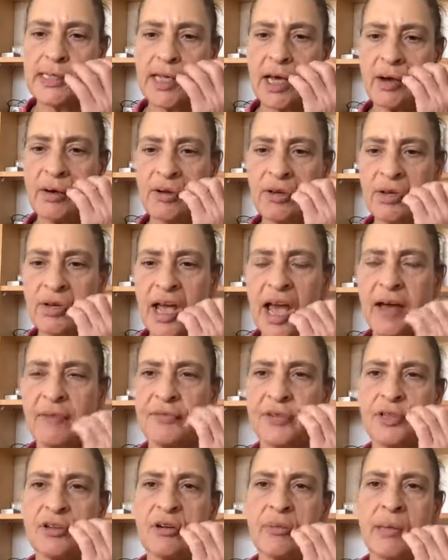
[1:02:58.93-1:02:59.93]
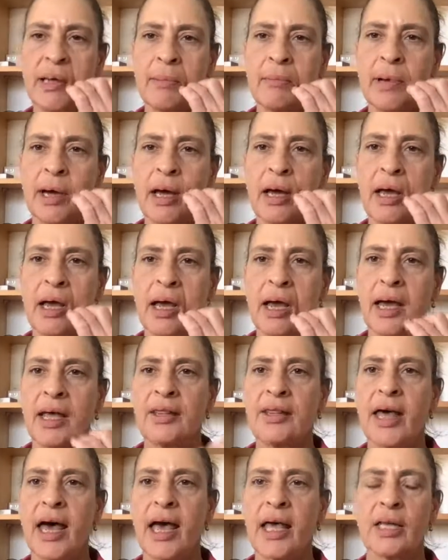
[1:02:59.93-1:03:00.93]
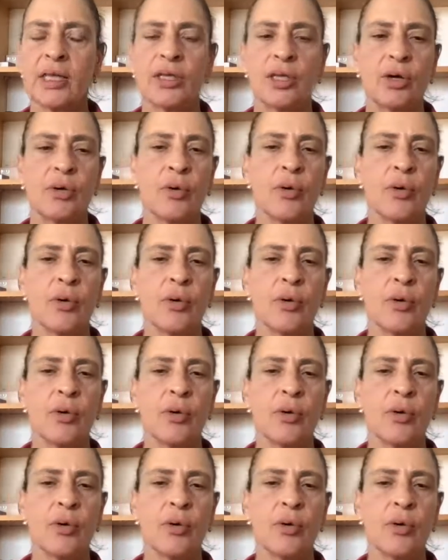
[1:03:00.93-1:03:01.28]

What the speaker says: so you have to remember that the